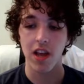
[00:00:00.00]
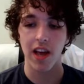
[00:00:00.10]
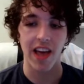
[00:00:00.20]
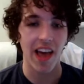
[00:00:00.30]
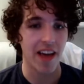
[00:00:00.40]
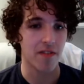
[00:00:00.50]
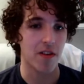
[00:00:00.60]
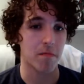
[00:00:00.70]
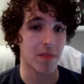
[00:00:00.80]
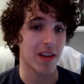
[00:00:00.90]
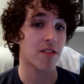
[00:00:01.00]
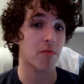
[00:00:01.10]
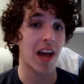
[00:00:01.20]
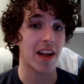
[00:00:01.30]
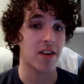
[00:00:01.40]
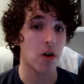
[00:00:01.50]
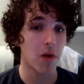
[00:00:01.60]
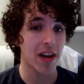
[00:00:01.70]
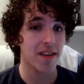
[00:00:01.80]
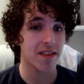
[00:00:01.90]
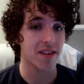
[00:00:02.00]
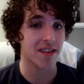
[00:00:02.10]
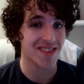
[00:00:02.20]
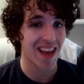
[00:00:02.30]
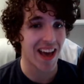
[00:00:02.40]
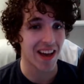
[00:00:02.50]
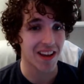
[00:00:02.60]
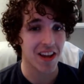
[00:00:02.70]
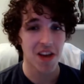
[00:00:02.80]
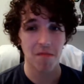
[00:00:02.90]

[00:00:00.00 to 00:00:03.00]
ahead of him because we had no ideas in attack